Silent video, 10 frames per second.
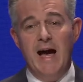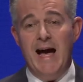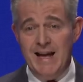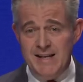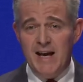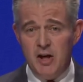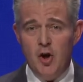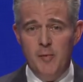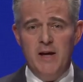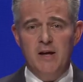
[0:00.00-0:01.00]
and
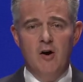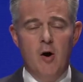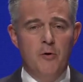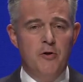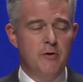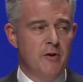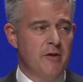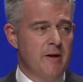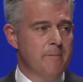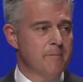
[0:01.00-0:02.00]
economic opportunity.